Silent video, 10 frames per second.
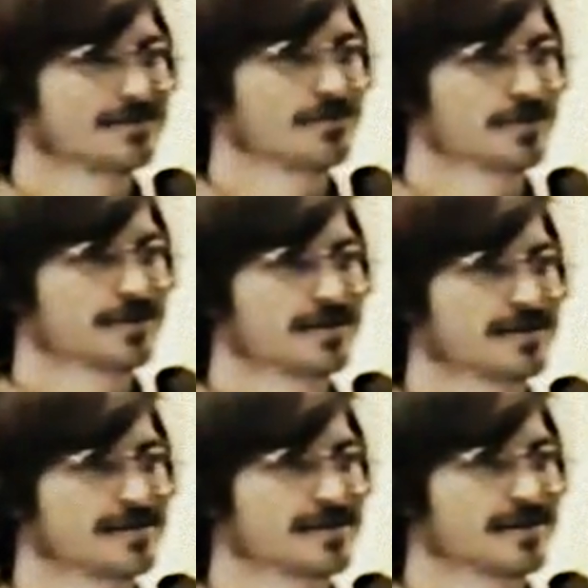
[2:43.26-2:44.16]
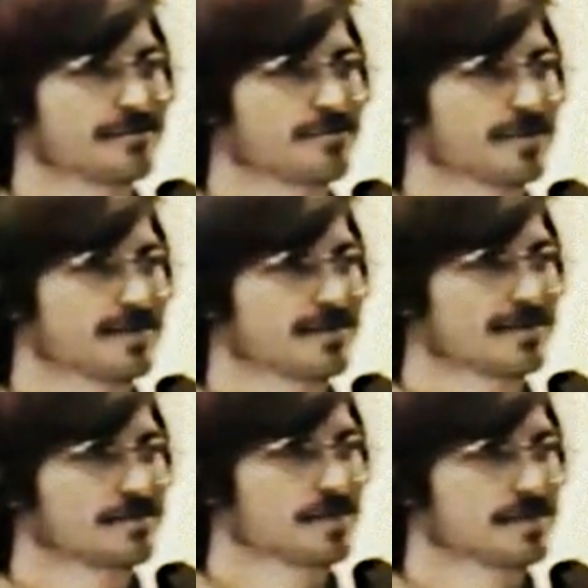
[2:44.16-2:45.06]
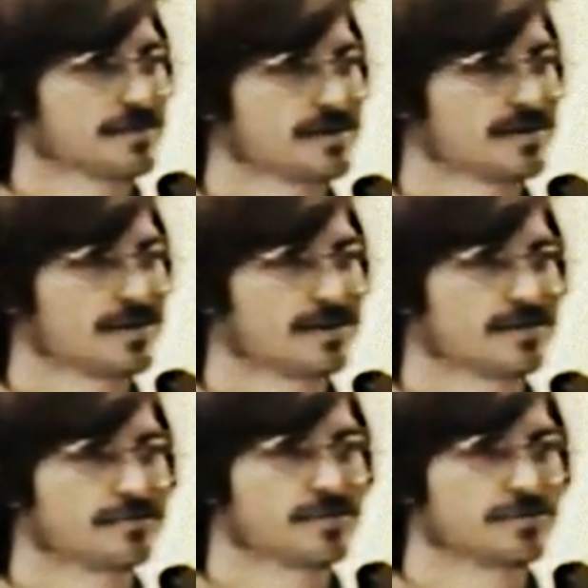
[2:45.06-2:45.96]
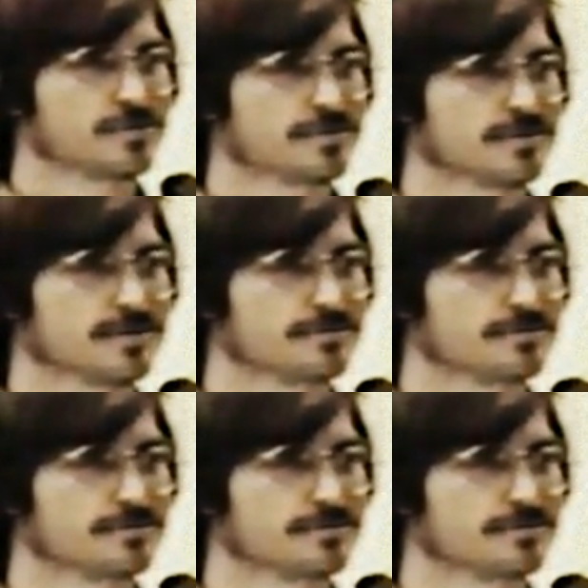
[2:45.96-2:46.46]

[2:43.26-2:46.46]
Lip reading: worked on a design for about 6 months and decided that we would